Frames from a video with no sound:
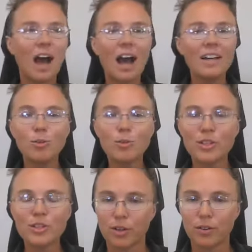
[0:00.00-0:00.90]
I don't
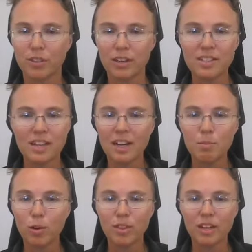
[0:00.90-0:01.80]
deserve this any
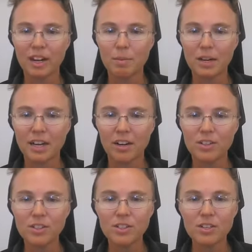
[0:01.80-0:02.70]
more than anybody
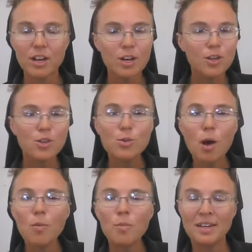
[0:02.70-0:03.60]
else. You
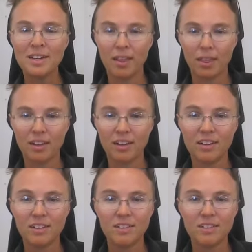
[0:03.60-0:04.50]
owe me nothing."
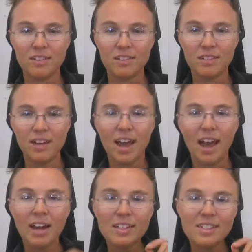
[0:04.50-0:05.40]

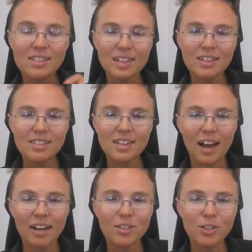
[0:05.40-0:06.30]
And it's this
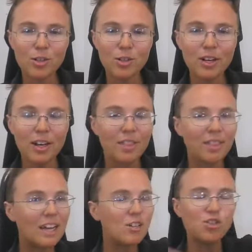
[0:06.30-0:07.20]
attitude
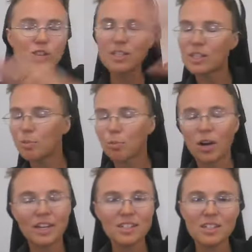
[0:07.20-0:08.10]
that Jesus
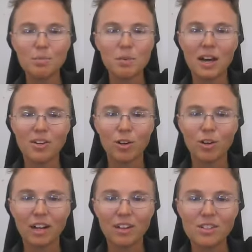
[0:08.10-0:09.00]
praises beyond
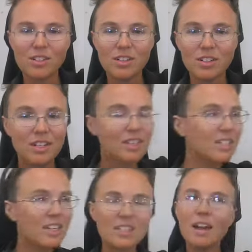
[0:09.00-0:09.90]
all else. That
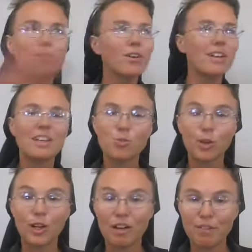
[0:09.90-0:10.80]
he says, "Never in
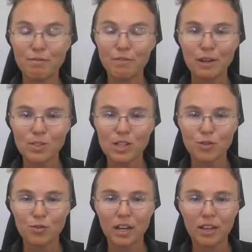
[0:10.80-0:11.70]
Israel have I found
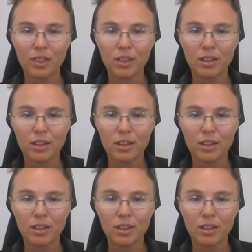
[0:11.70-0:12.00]
such faith."